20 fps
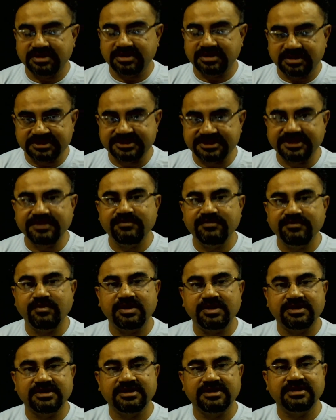
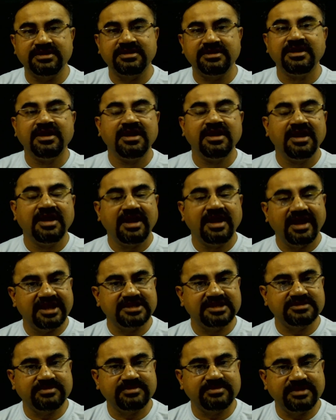seawater
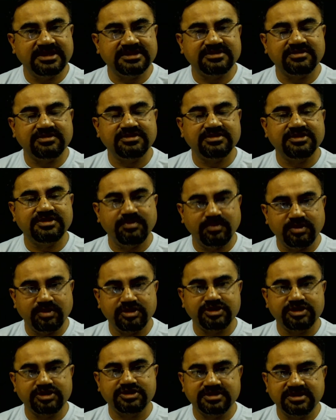as well as on the
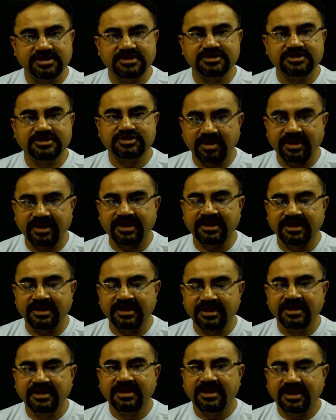moist soil,
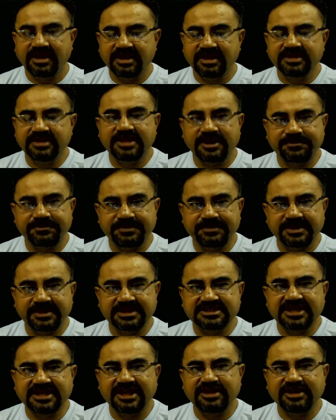and they are
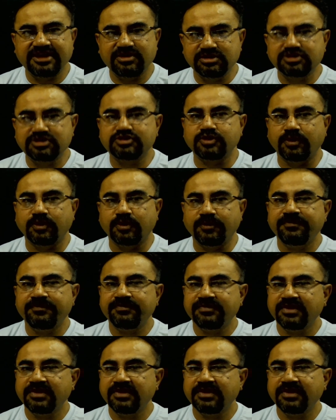parasite also.